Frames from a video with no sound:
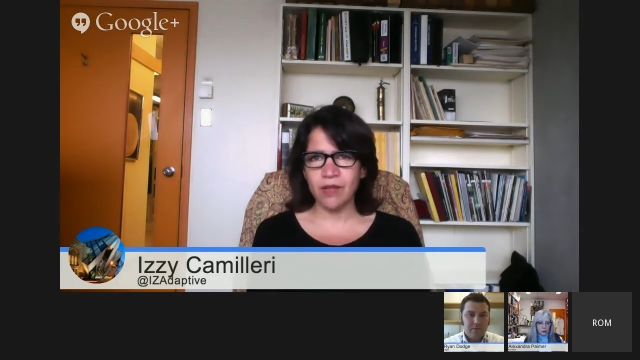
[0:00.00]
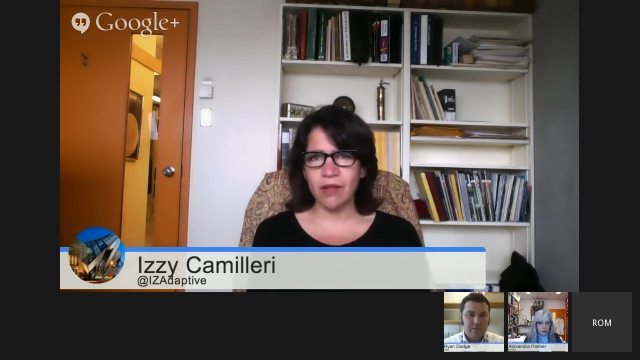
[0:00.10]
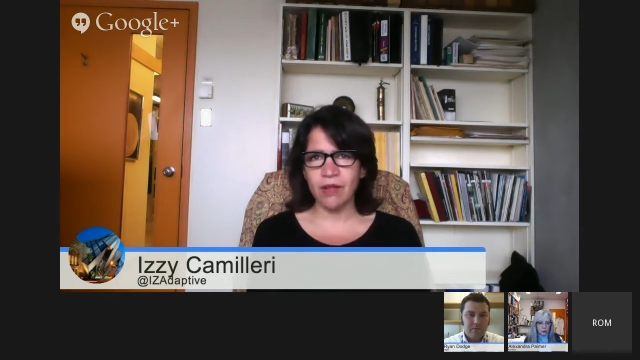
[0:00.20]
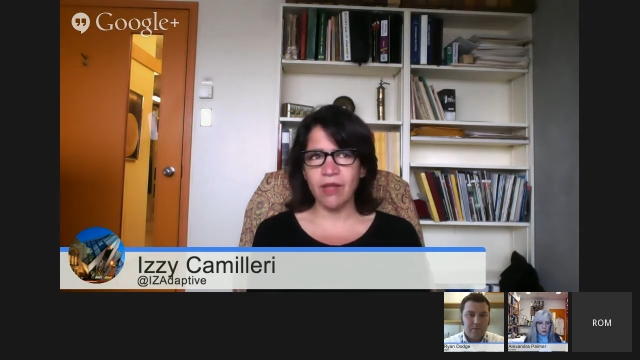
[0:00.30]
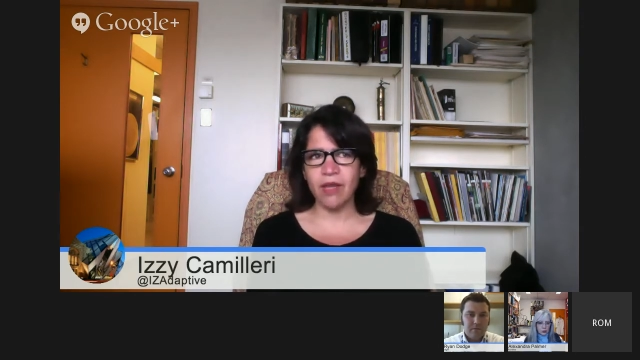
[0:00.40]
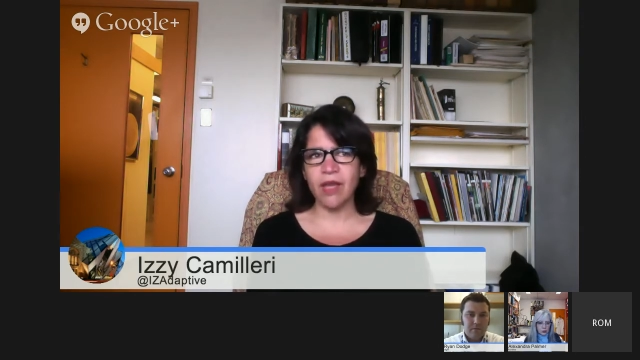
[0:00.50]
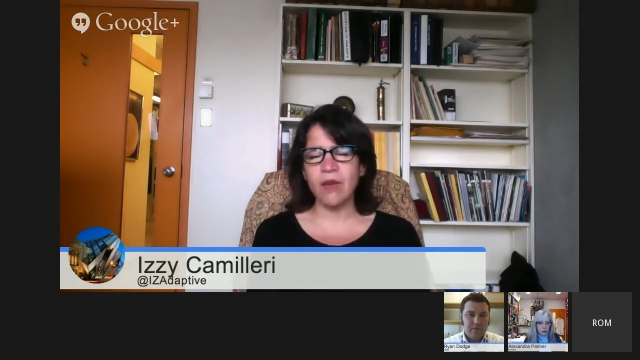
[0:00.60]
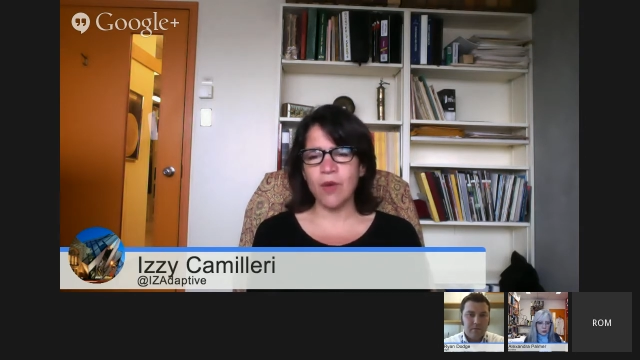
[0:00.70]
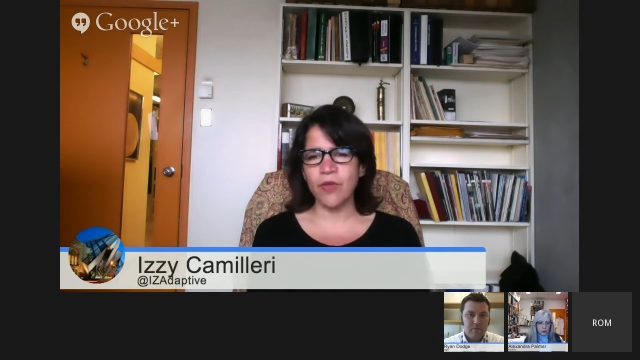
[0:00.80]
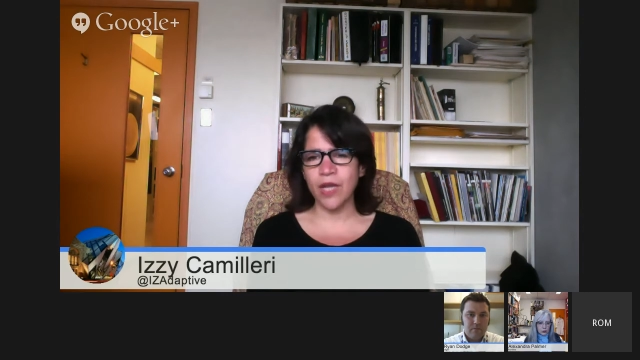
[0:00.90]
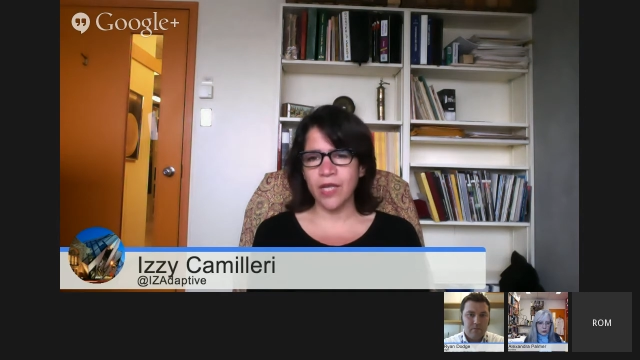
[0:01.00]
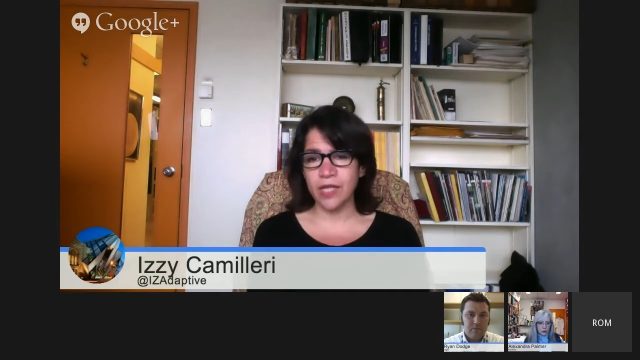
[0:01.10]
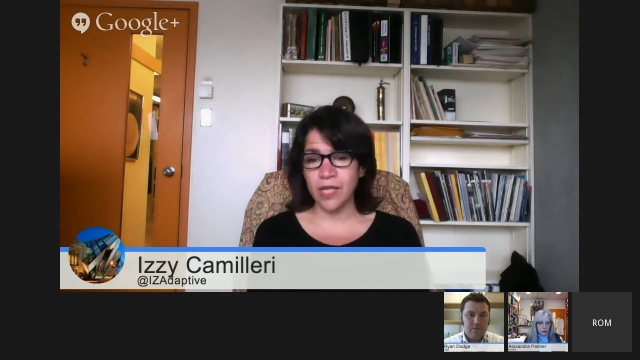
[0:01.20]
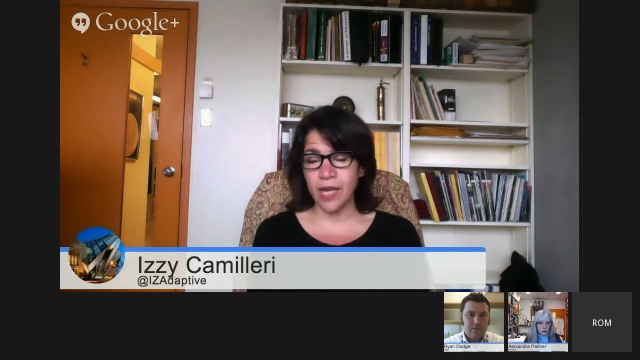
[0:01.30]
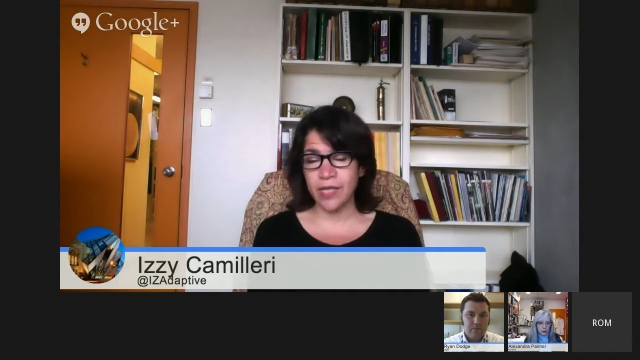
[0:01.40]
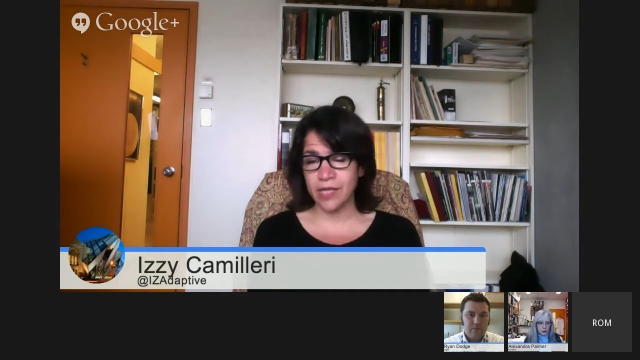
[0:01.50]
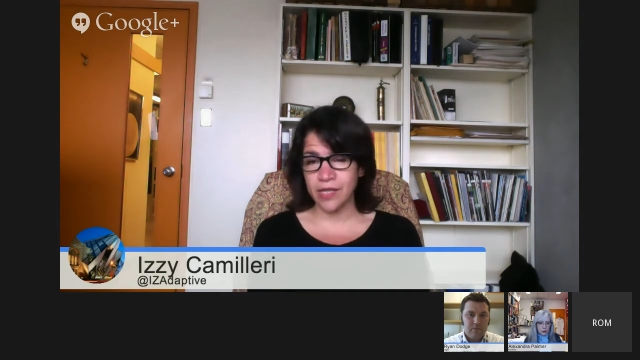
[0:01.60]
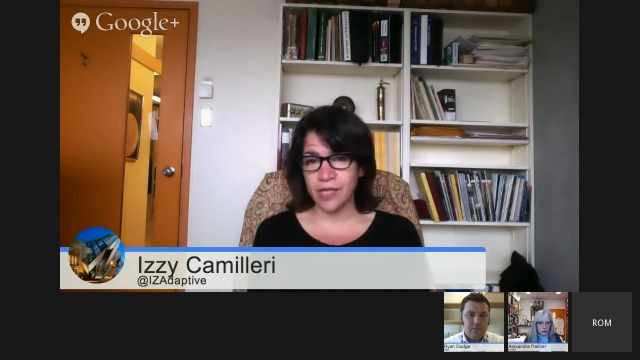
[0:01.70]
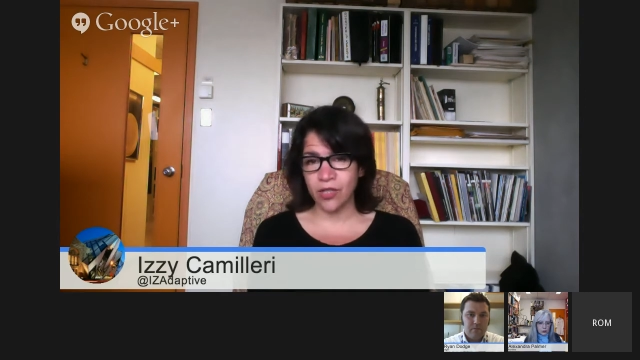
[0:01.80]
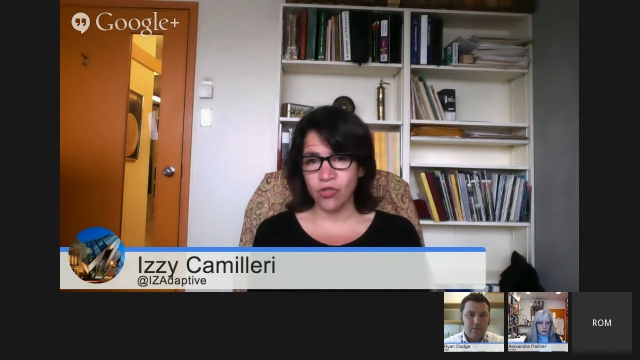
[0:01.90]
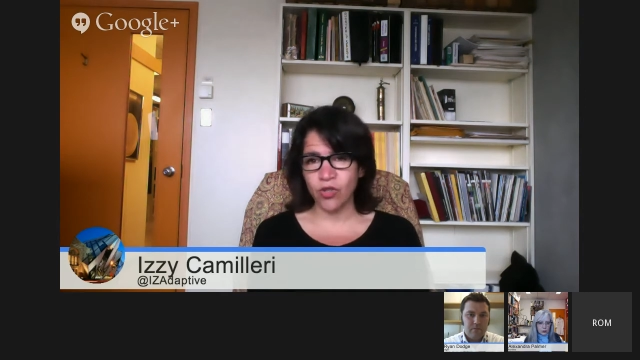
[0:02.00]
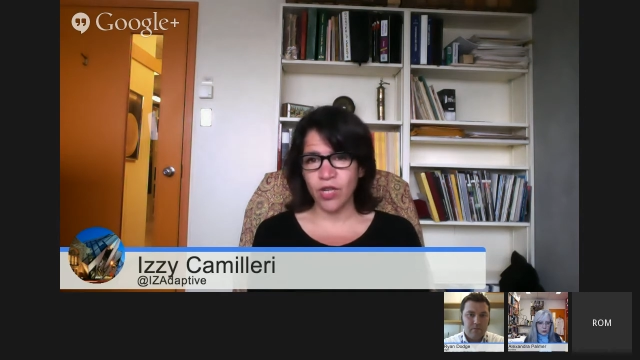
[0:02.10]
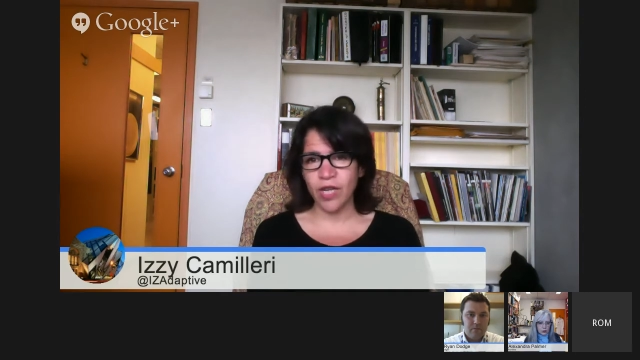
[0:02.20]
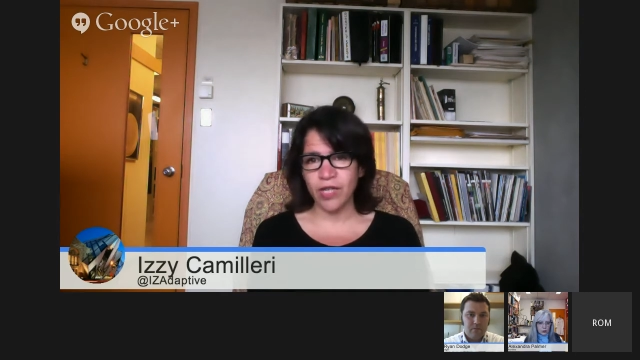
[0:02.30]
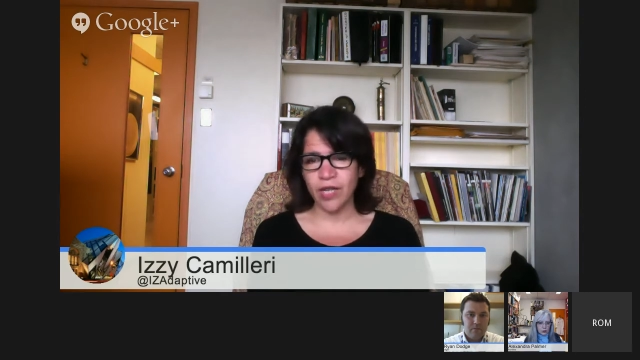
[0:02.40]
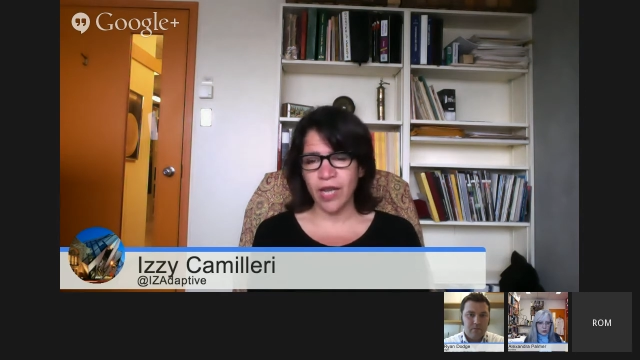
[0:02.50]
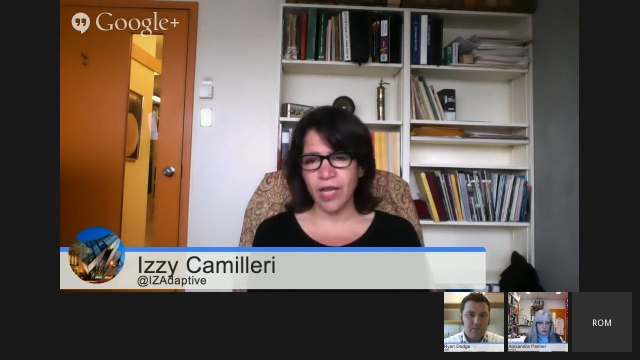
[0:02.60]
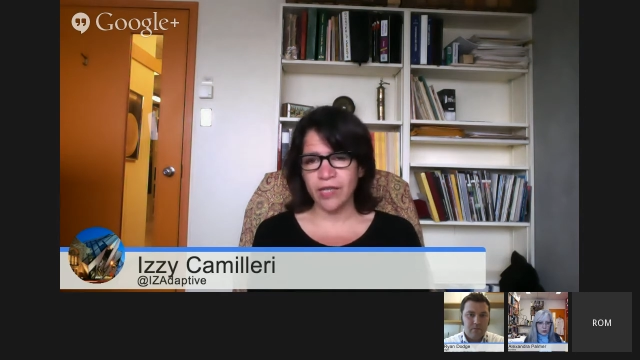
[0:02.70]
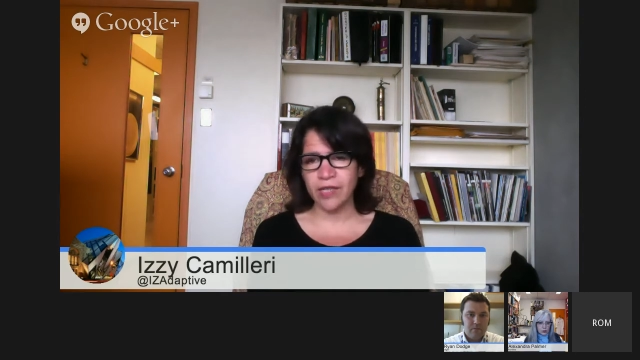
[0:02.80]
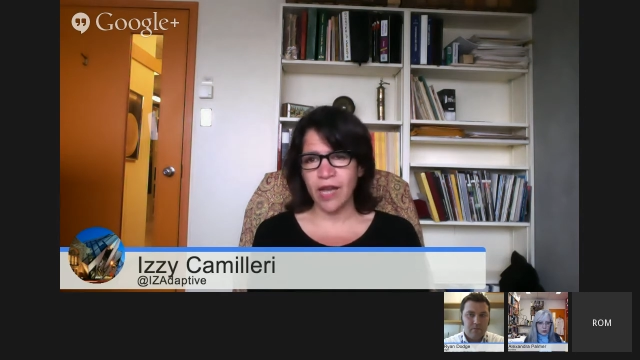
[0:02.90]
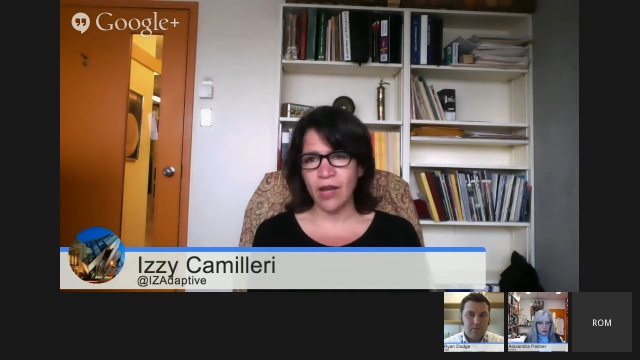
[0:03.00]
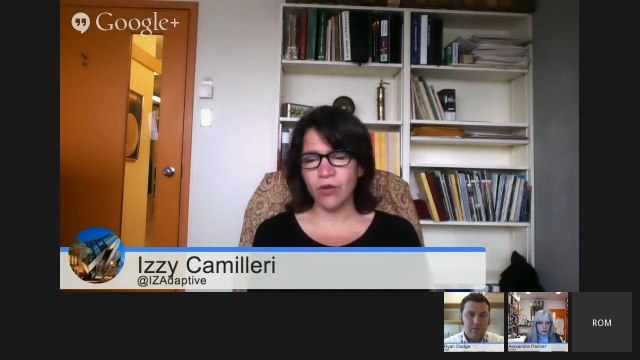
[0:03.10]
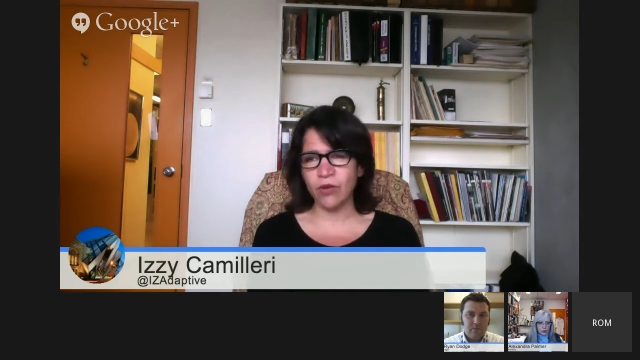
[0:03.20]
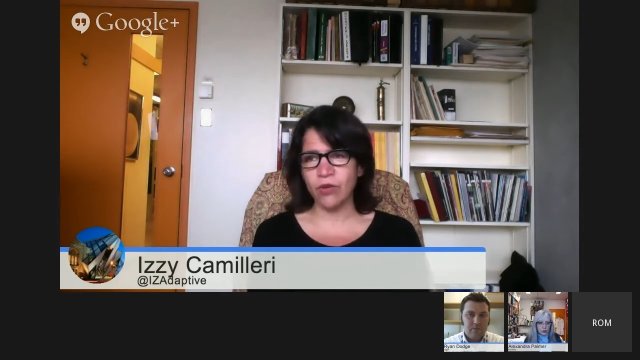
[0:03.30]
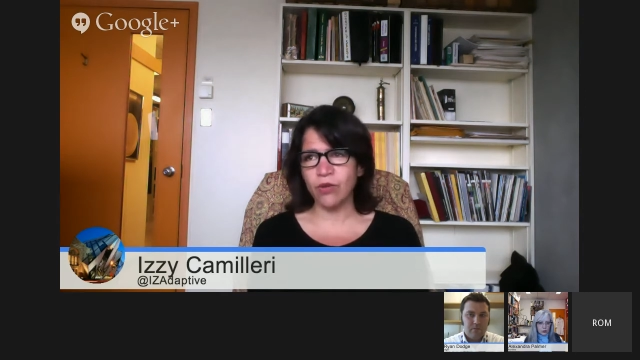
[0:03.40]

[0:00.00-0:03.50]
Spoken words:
thinking about the 18th century and how